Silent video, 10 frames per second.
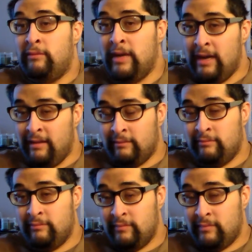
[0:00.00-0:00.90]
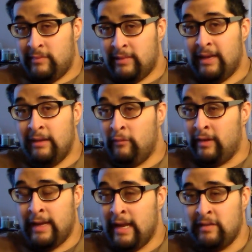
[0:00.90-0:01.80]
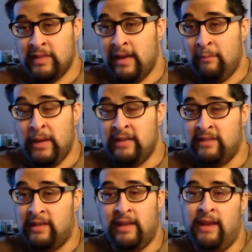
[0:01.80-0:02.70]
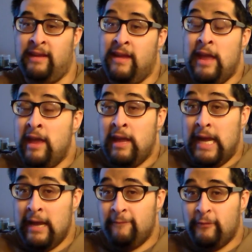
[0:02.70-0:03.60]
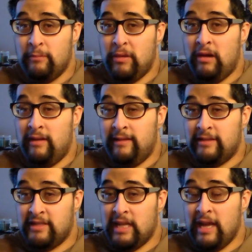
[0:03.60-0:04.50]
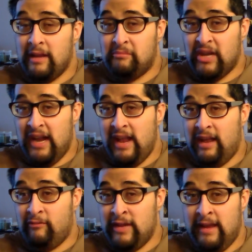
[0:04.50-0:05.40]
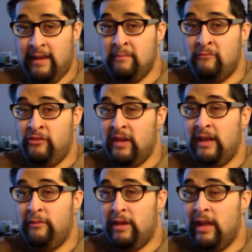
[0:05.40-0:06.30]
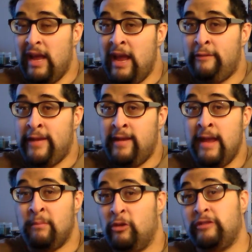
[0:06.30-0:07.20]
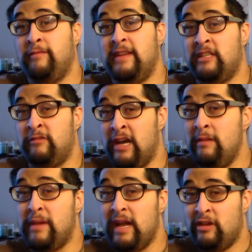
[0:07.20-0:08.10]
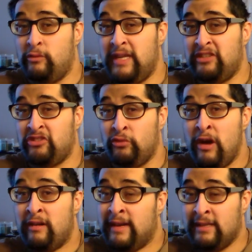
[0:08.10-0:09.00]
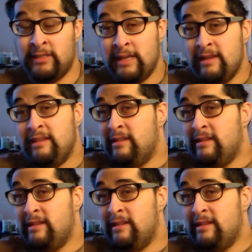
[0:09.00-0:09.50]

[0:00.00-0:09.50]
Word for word: well, what can I say? Basically, in football, there's a lot of biting when they get really, really angry. And most of it is done by Luis Suarez.